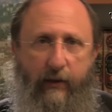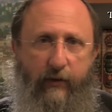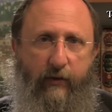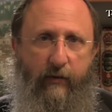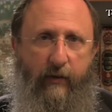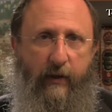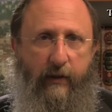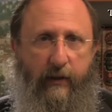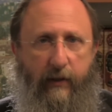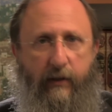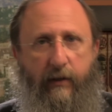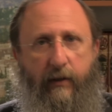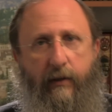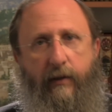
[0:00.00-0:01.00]
into
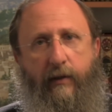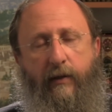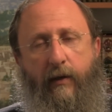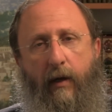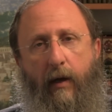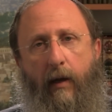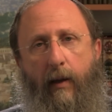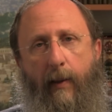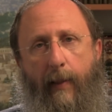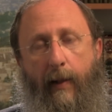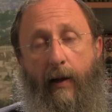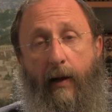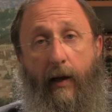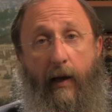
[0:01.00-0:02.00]
existence,
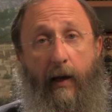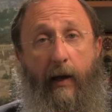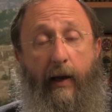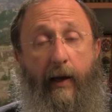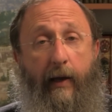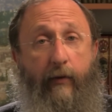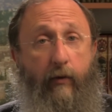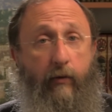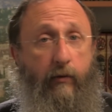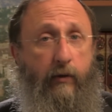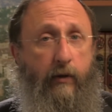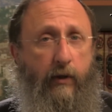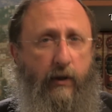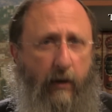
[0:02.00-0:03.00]
and
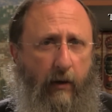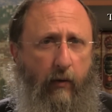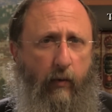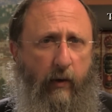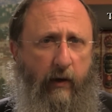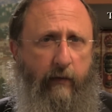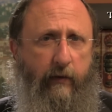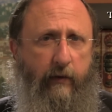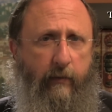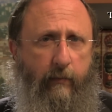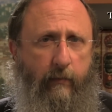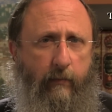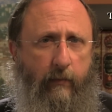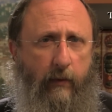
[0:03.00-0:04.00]
those shockwaves,
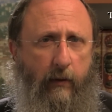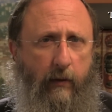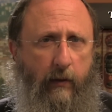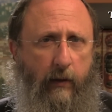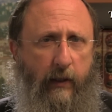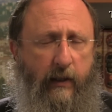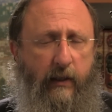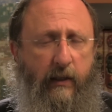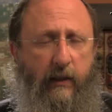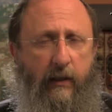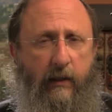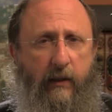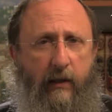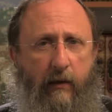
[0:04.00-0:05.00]
like the sin
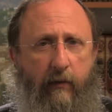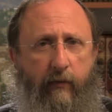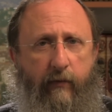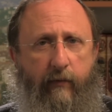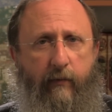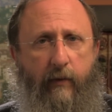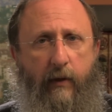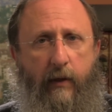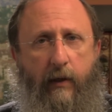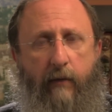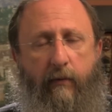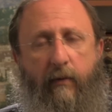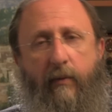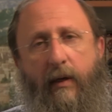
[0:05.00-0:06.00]
itself,
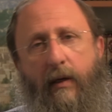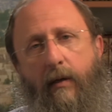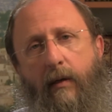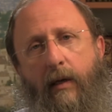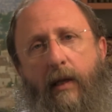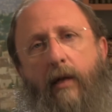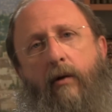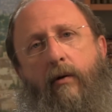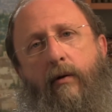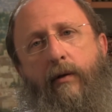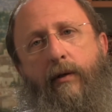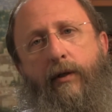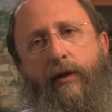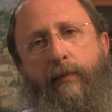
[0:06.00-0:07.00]
remain at
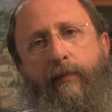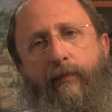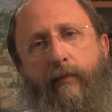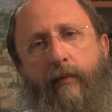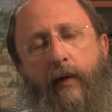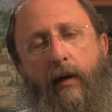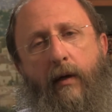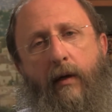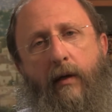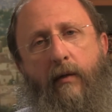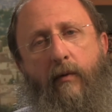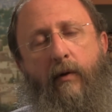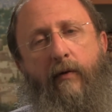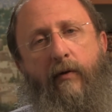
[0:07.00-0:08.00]
large.
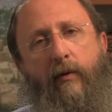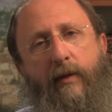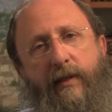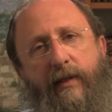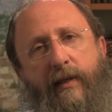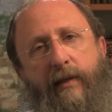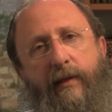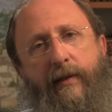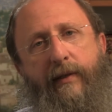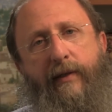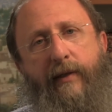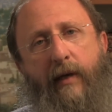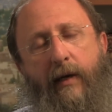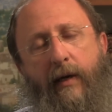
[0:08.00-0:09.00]
It's one of those
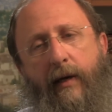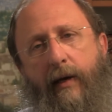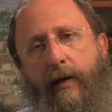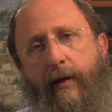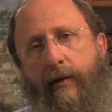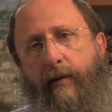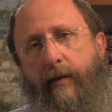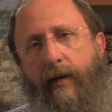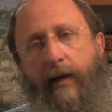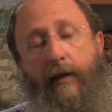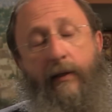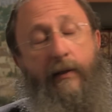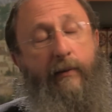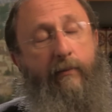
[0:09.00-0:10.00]
sins
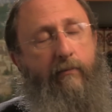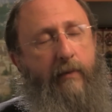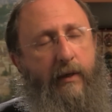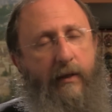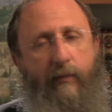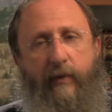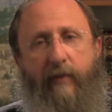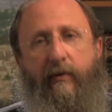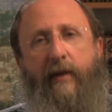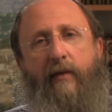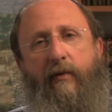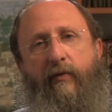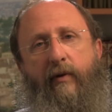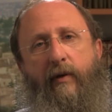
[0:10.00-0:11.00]
that must be
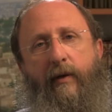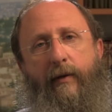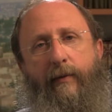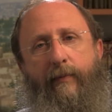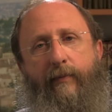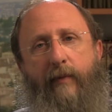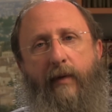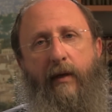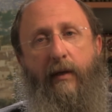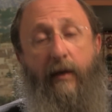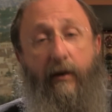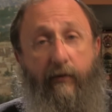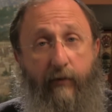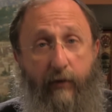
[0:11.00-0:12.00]
rectified
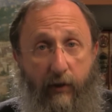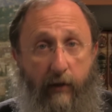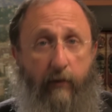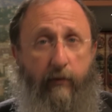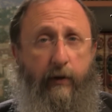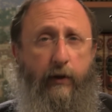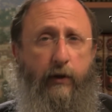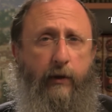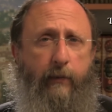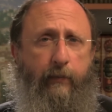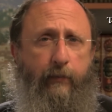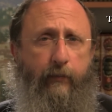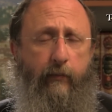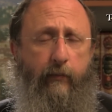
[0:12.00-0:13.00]
in every generation.